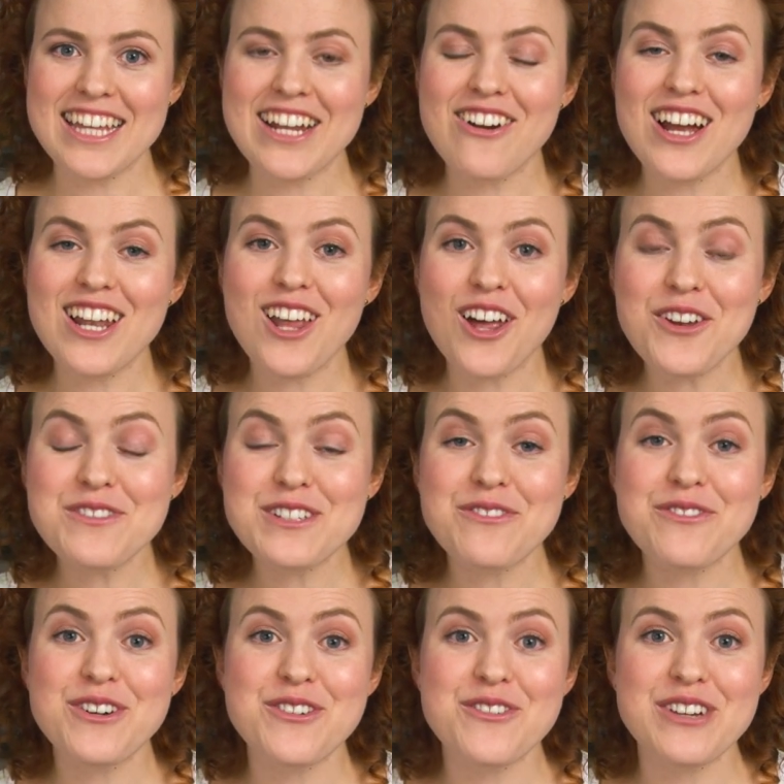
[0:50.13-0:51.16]
There are a lot of
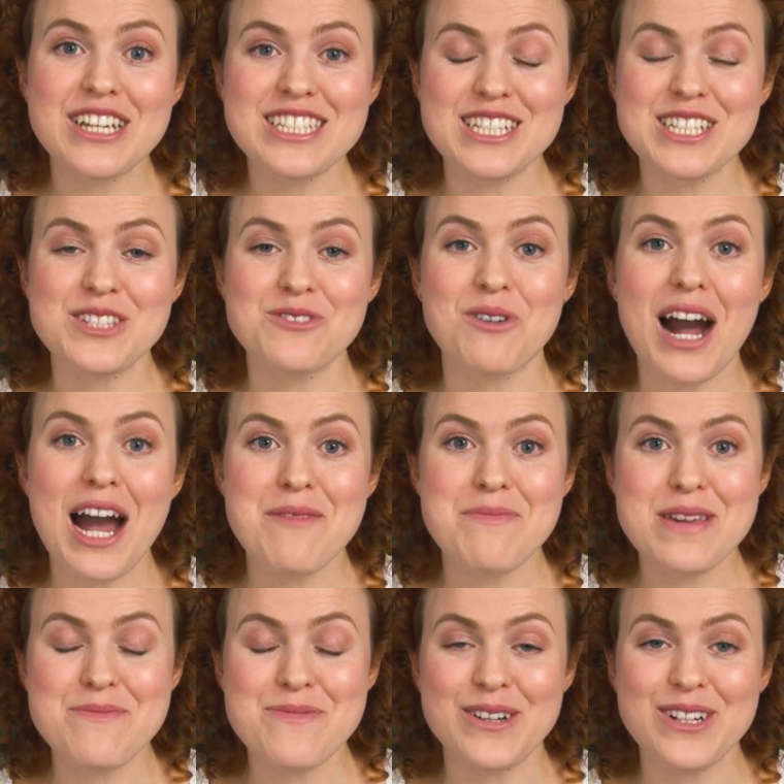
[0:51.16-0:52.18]
different reasons why
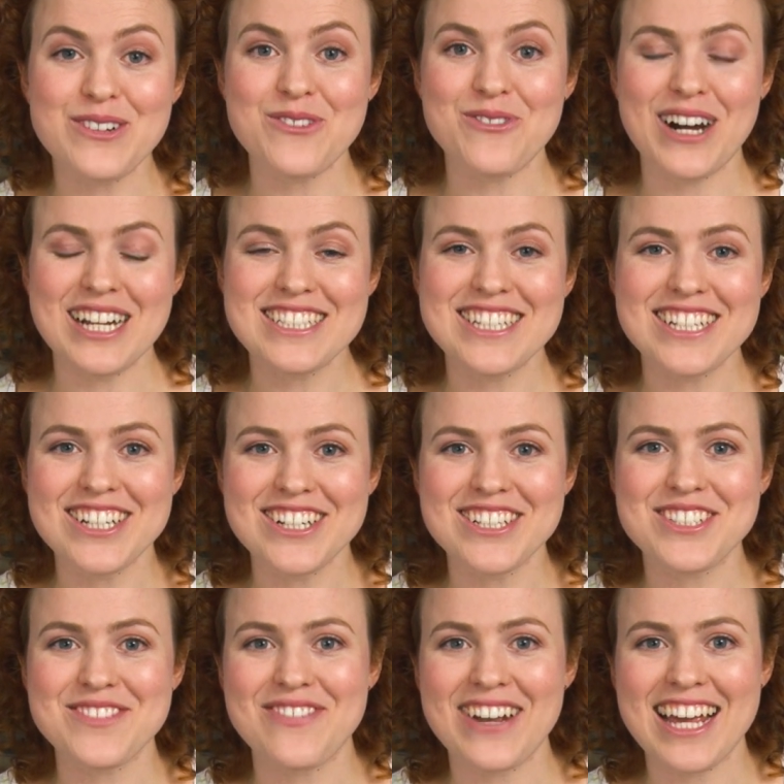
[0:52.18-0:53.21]
people want to
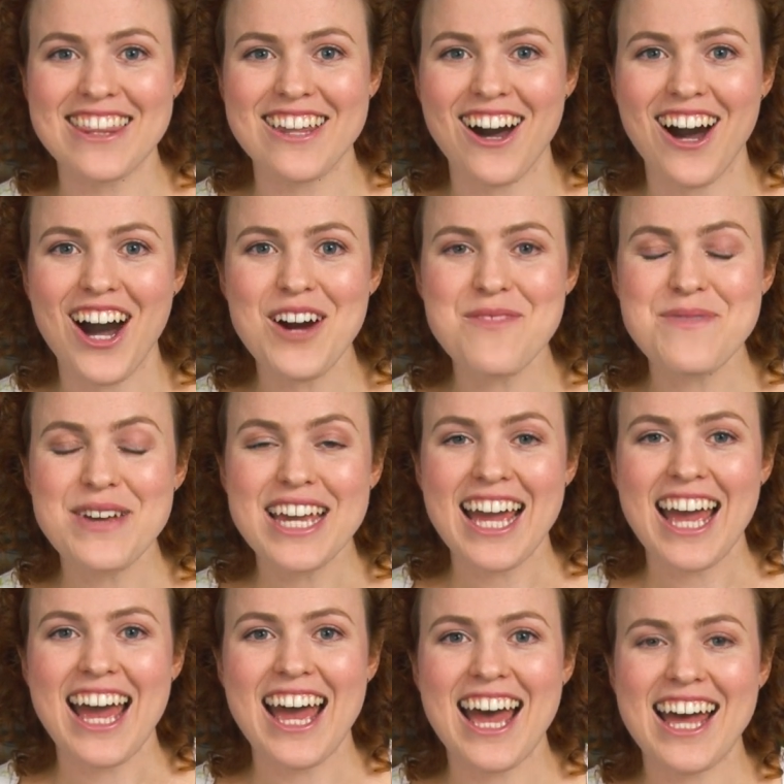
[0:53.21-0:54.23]
learn to play the harp,
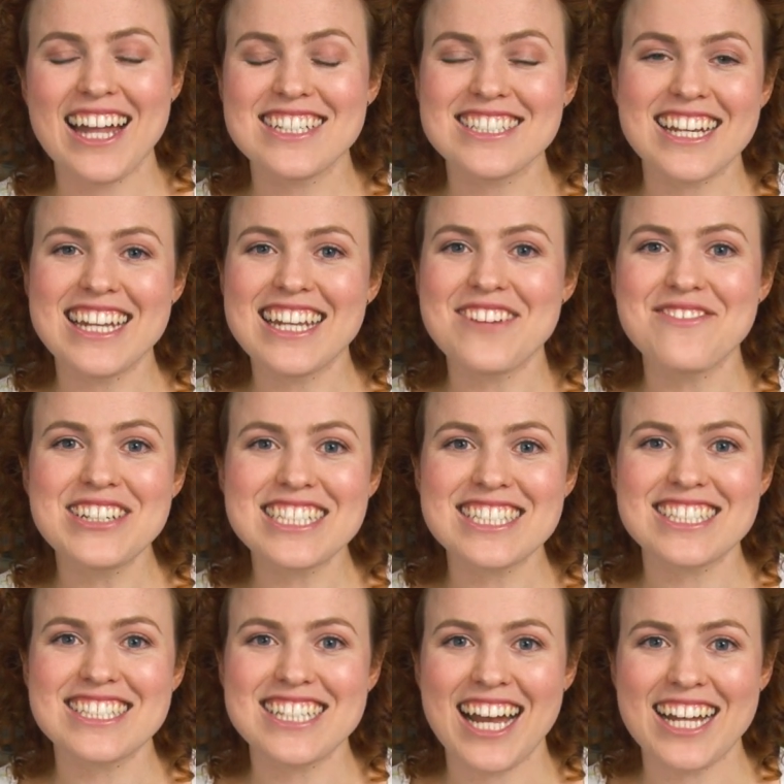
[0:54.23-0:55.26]
and let me
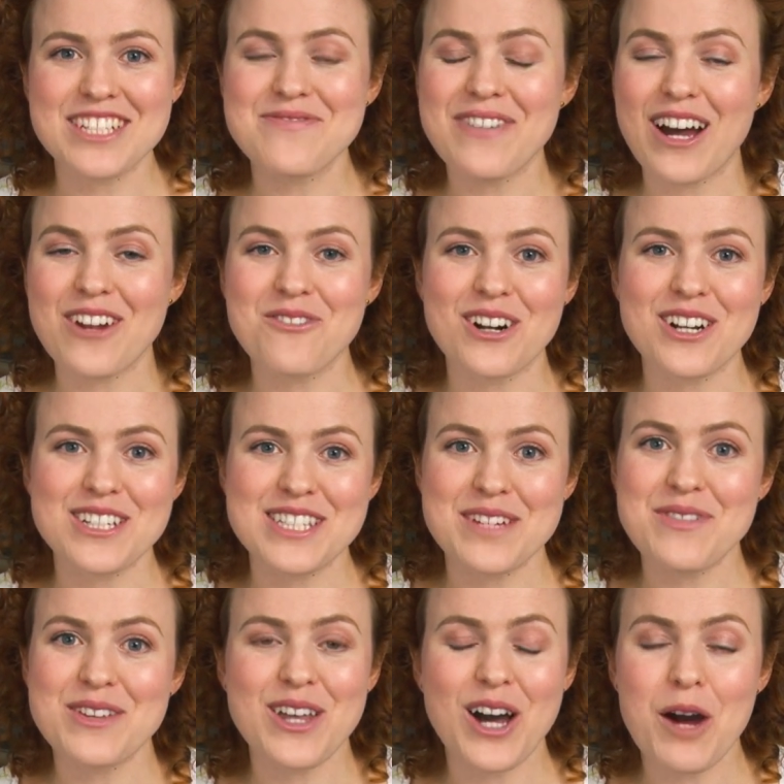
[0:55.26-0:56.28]
just chat about what are
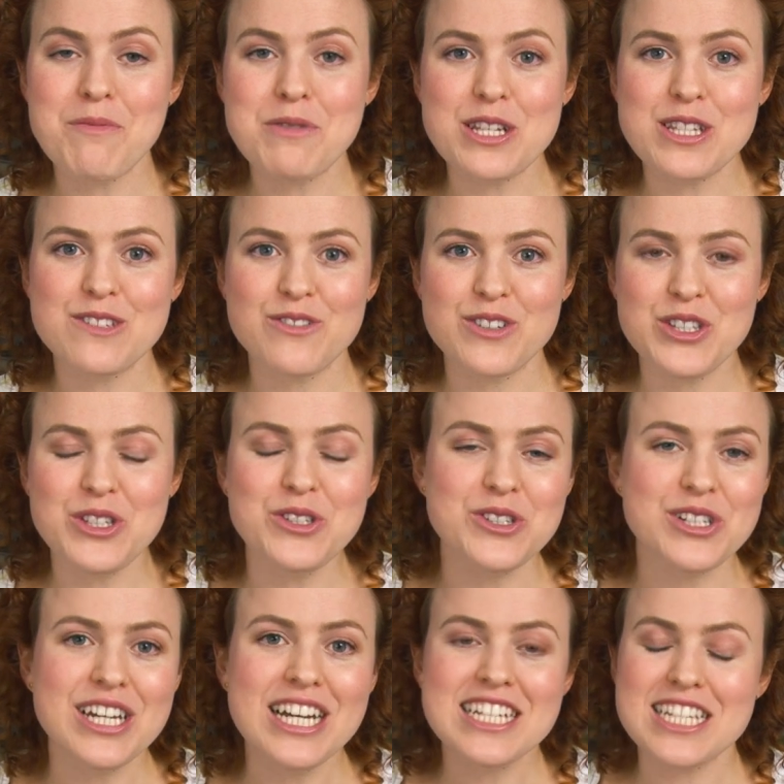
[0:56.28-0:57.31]
some of the options for you.